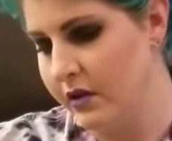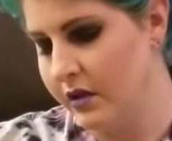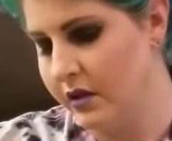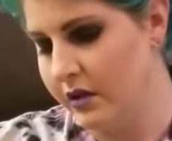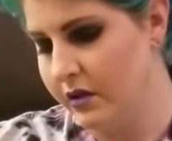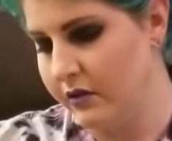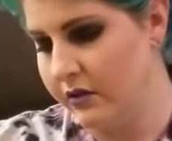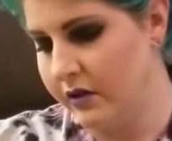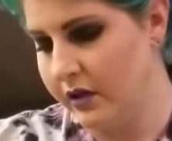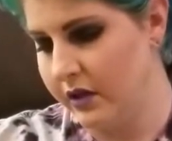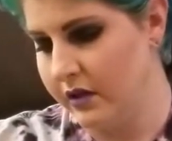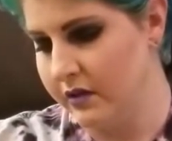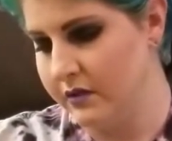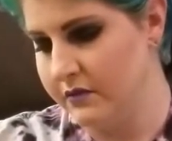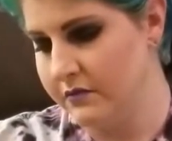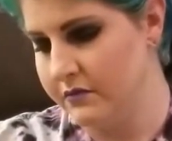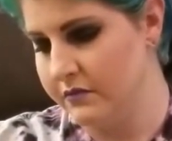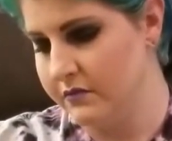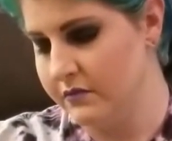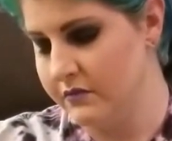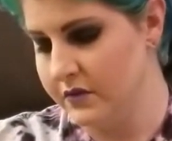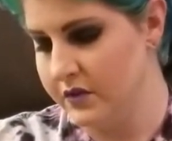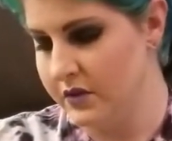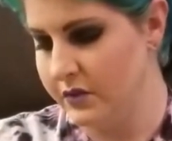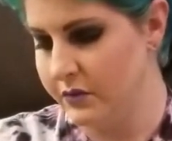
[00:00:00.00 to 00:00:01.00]
Okay,
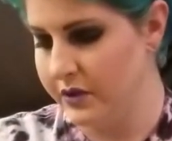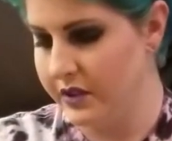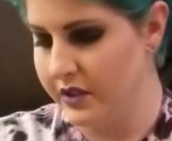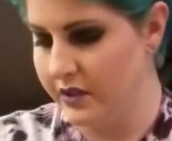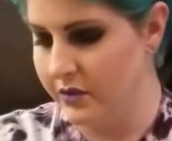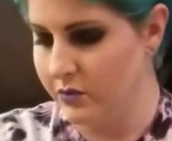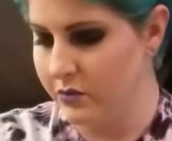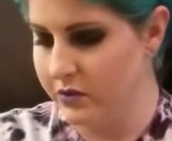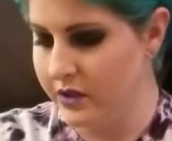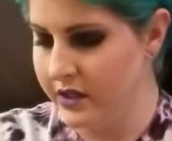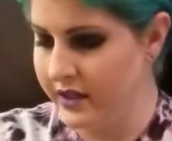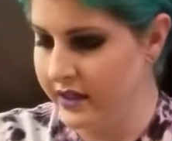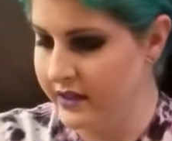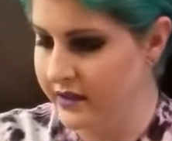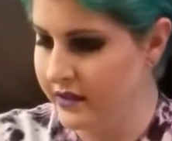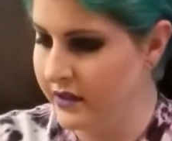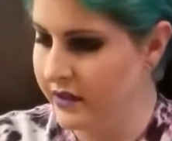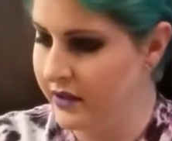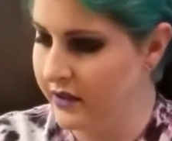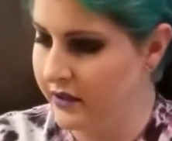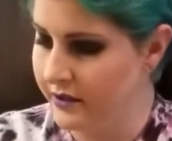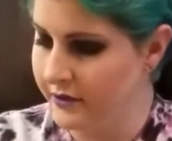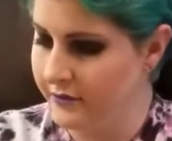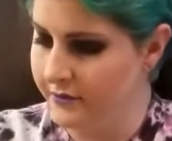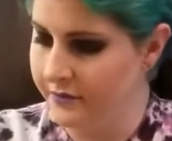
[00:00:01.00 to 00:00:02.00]
so we did one end
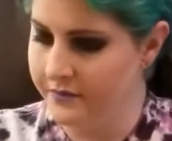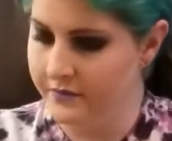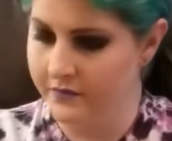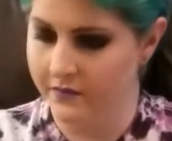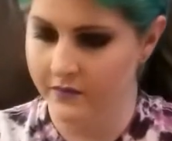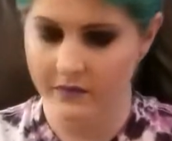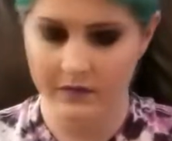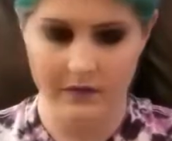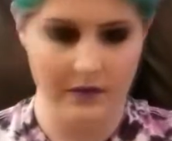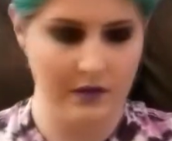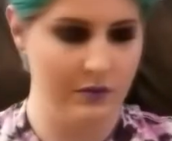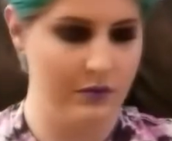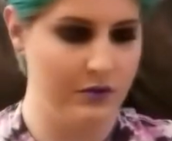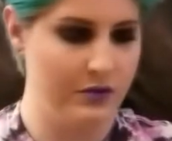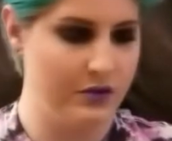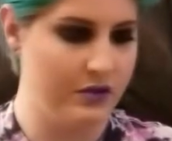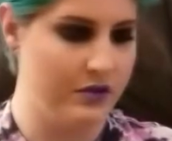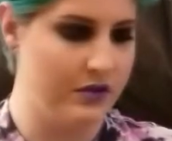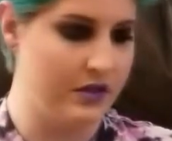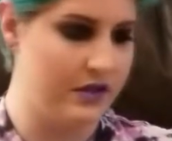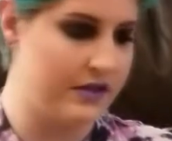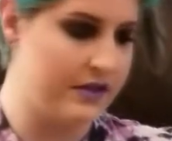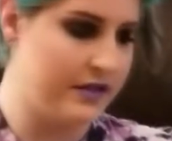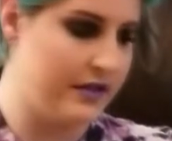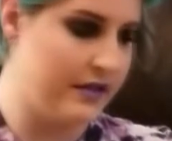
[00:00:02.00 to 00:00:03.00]
here, and we'll do
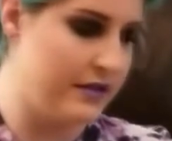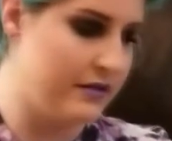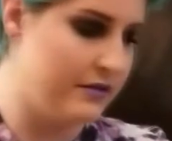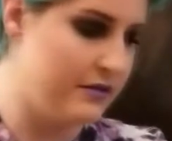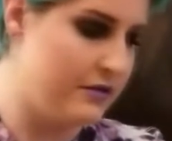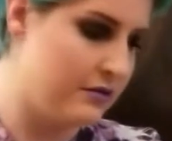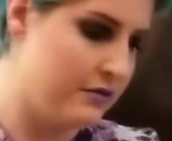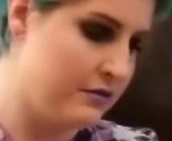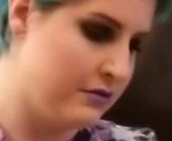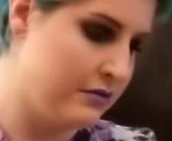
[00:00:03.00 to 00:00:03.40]
this end.